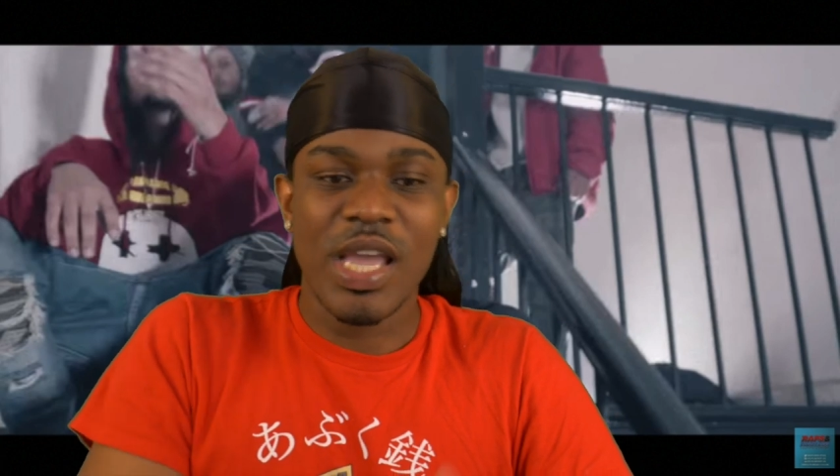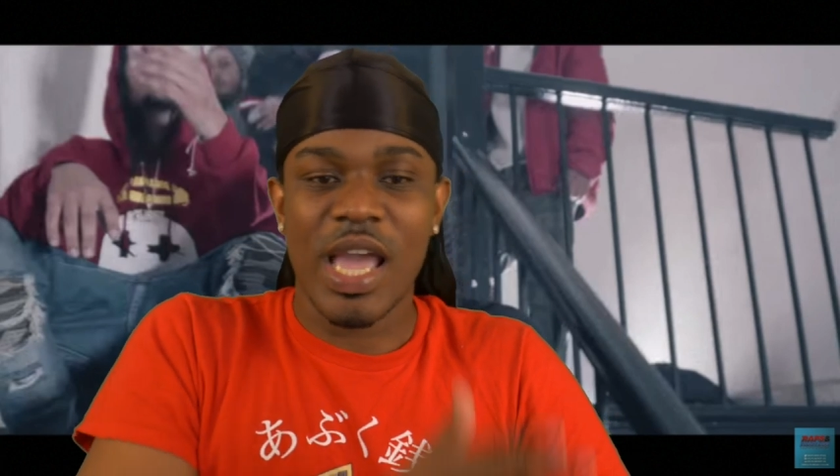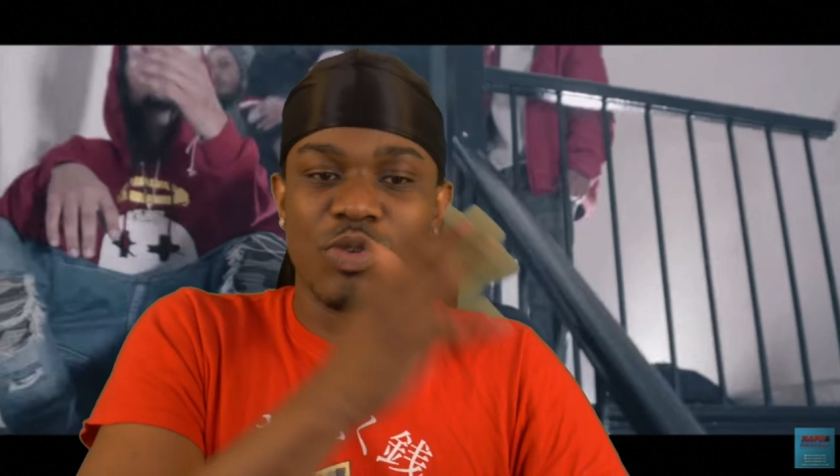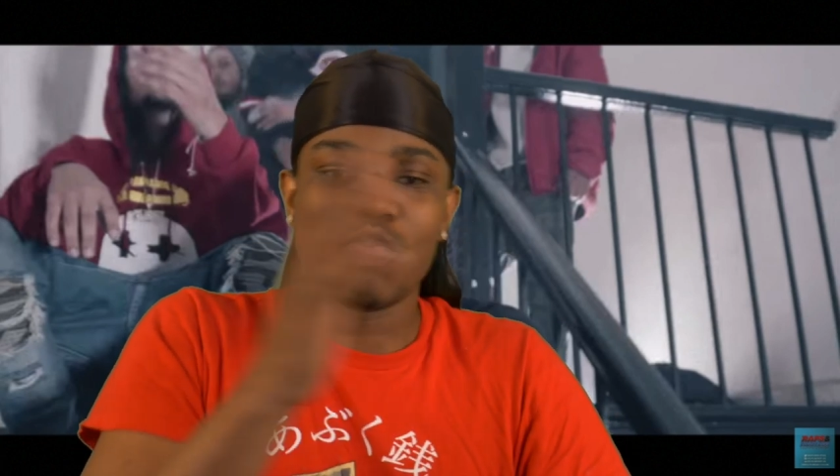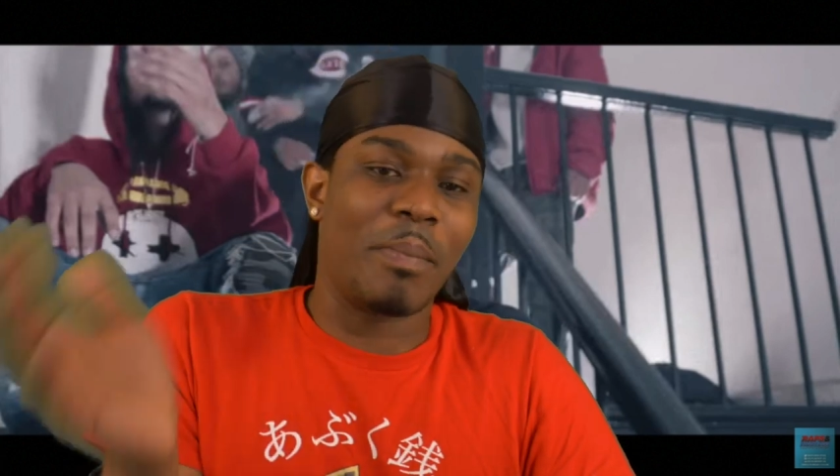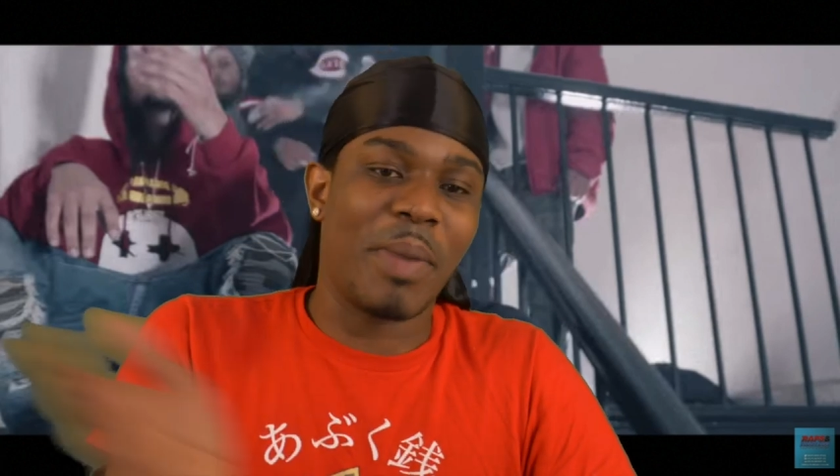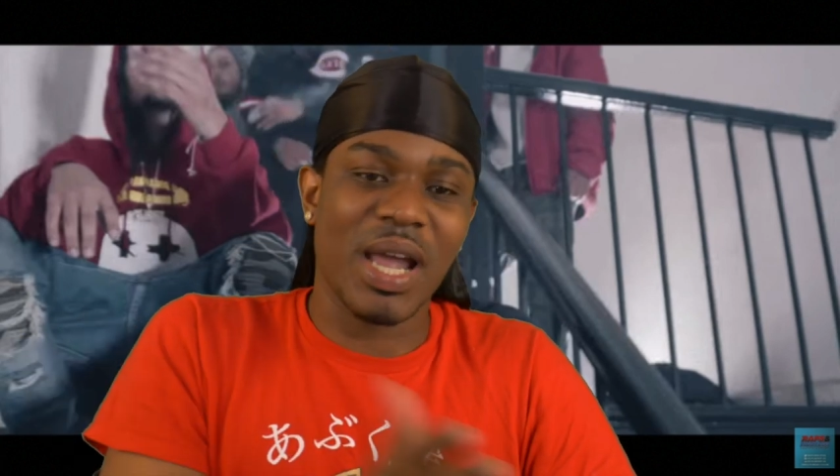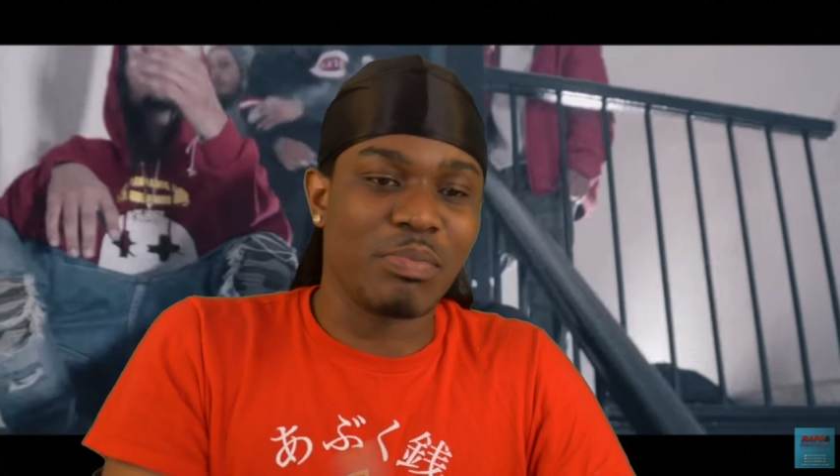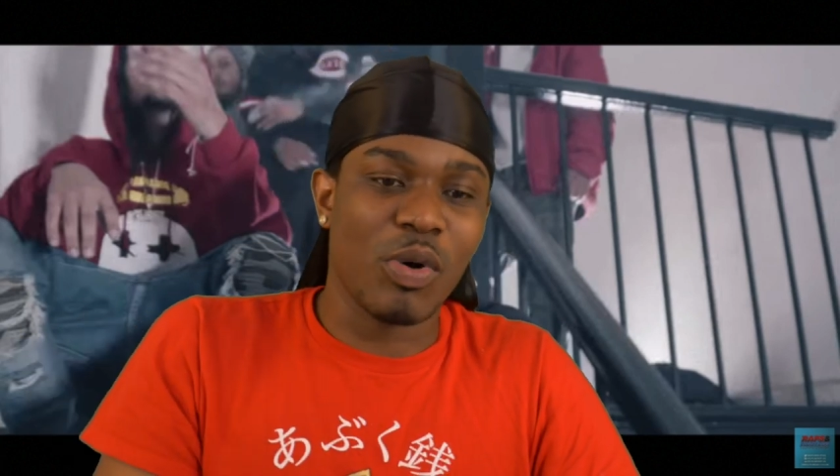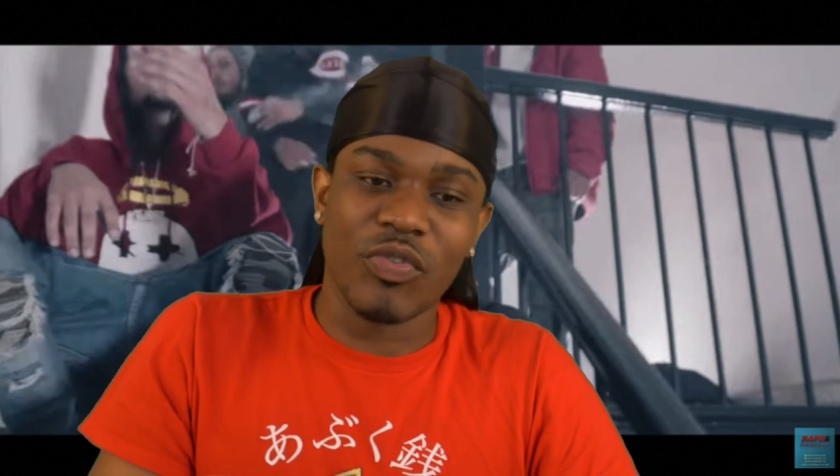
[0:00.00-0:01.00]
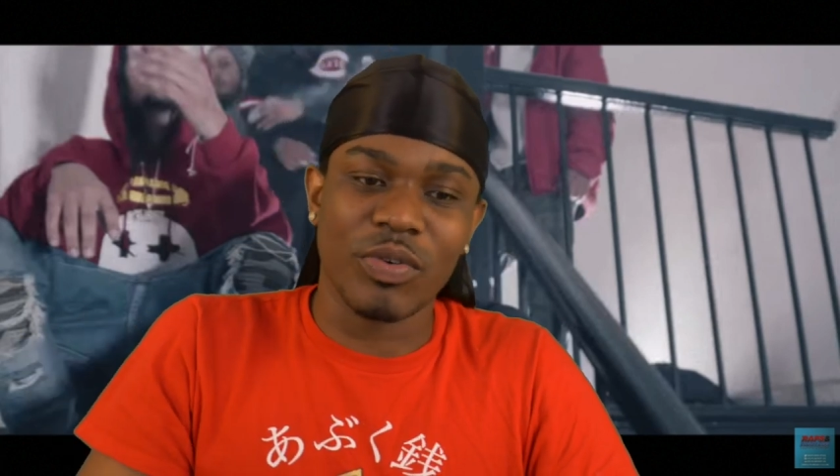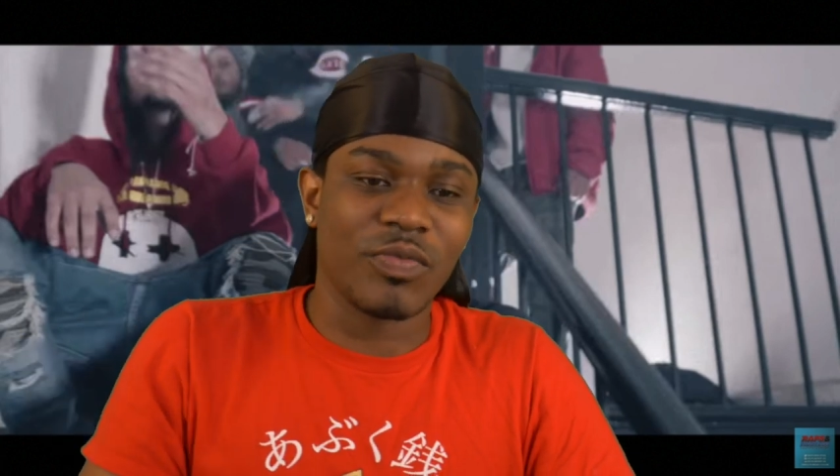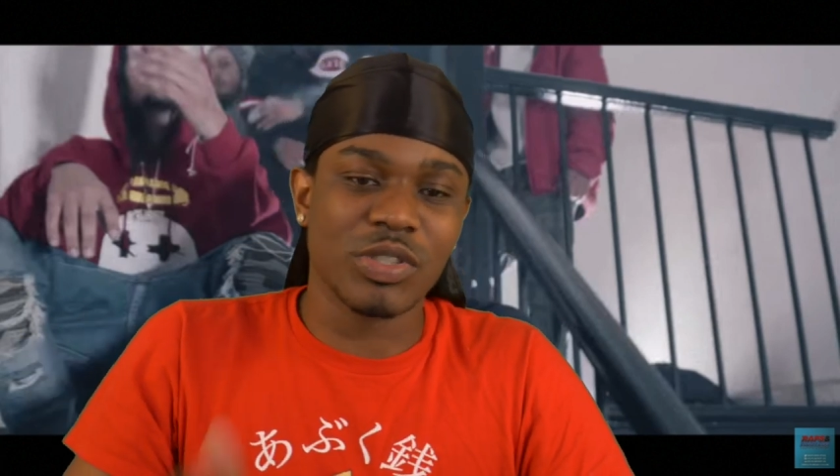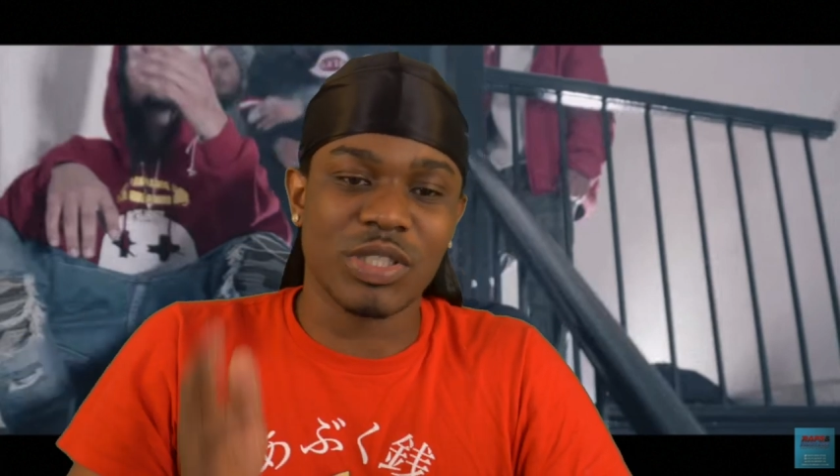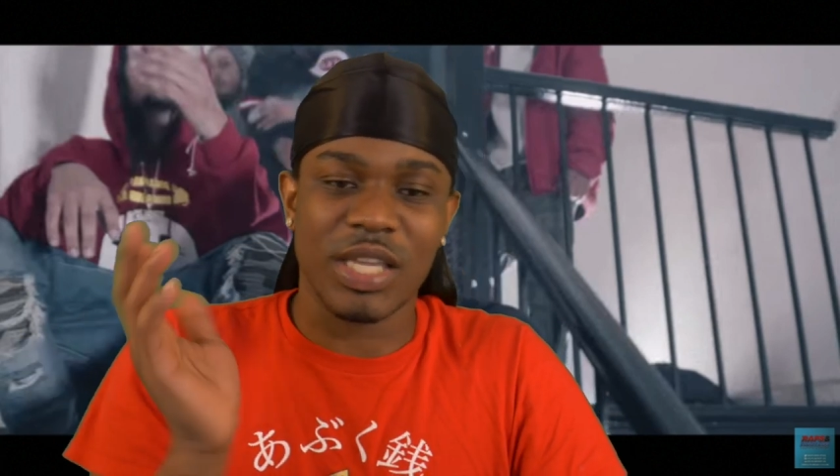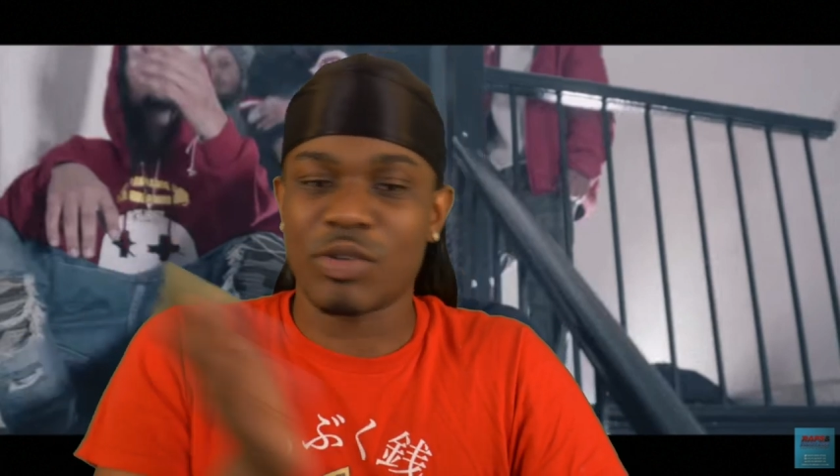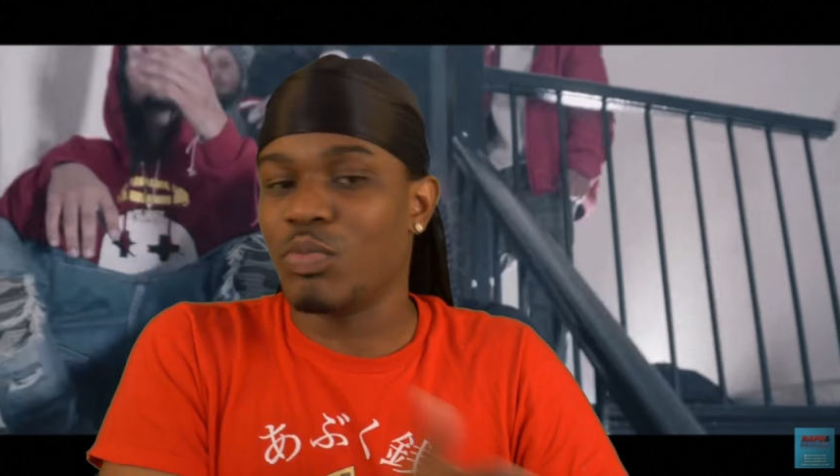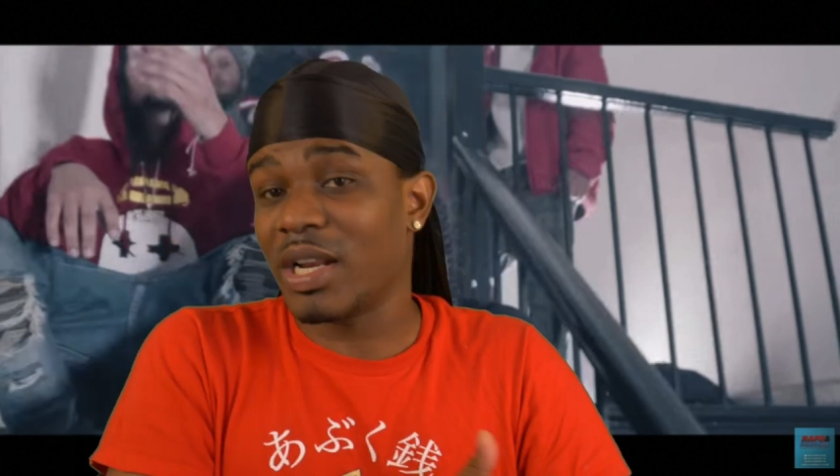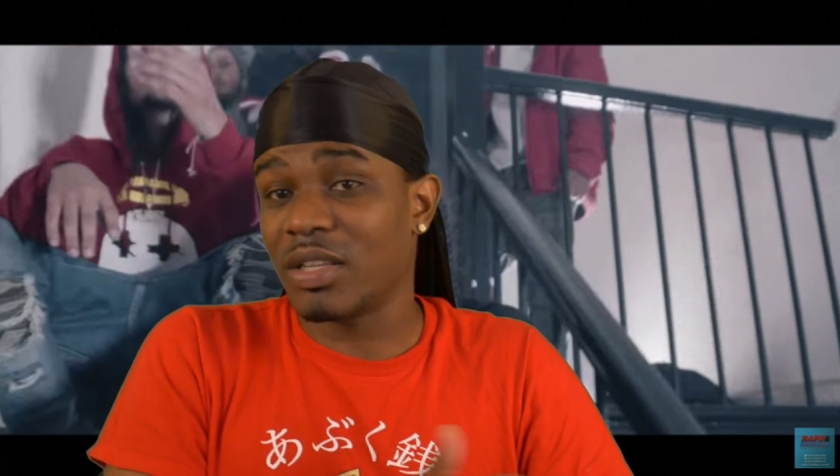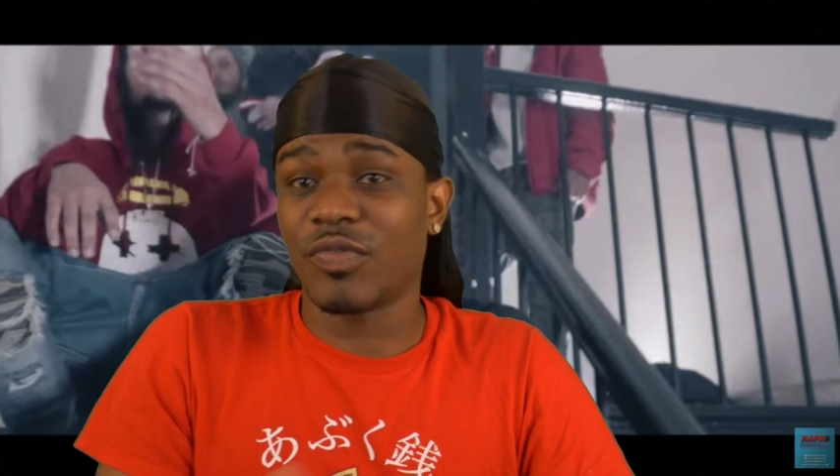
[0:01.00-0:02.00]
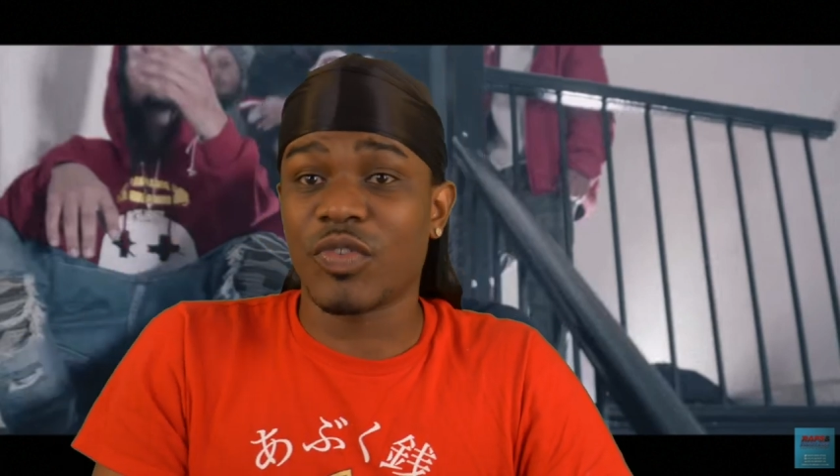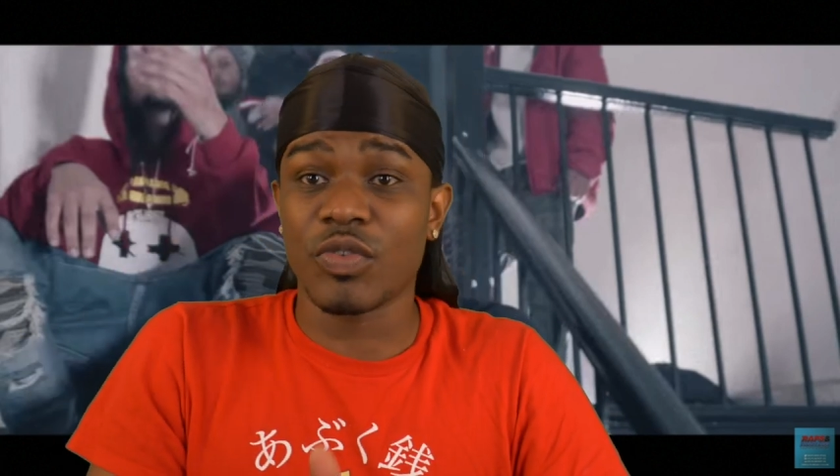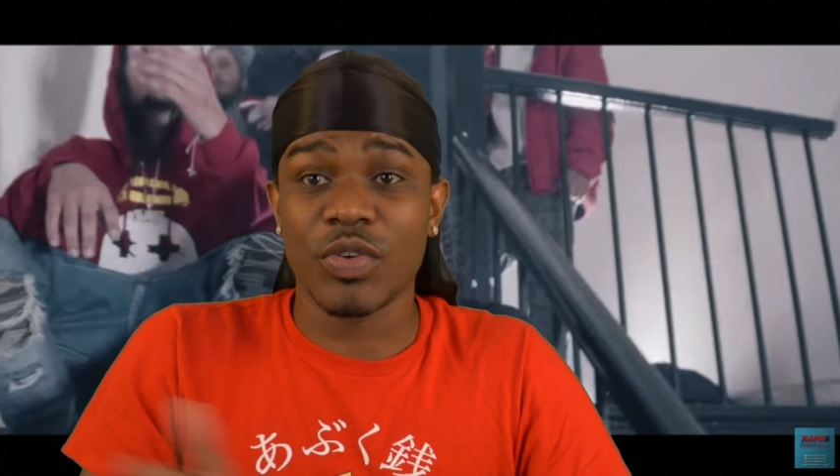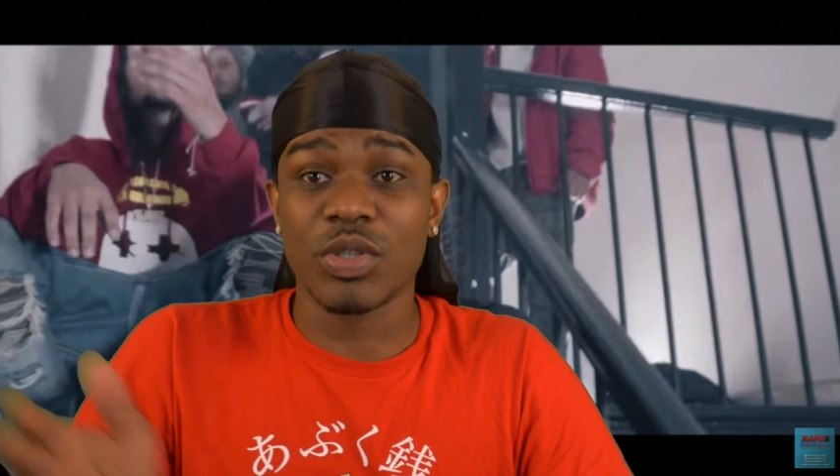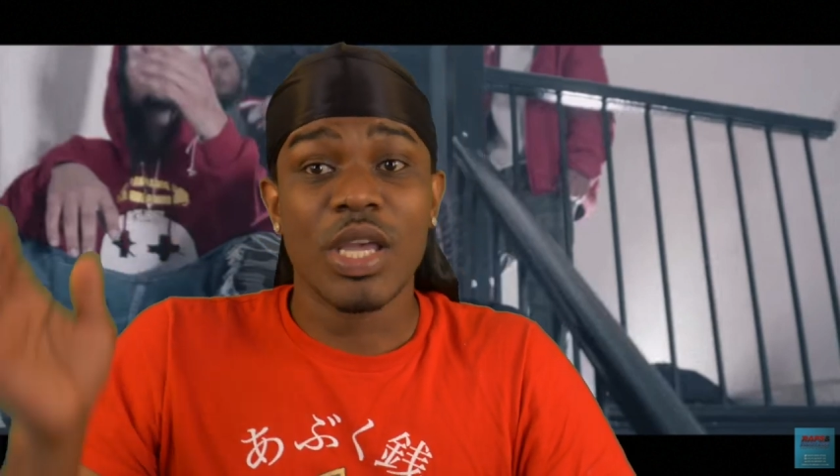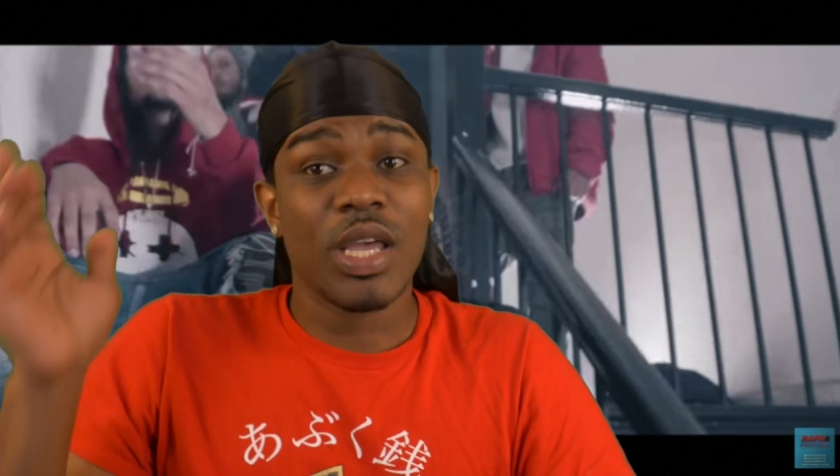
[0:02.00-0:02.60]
and you would have body both of them verses like you body the first verse,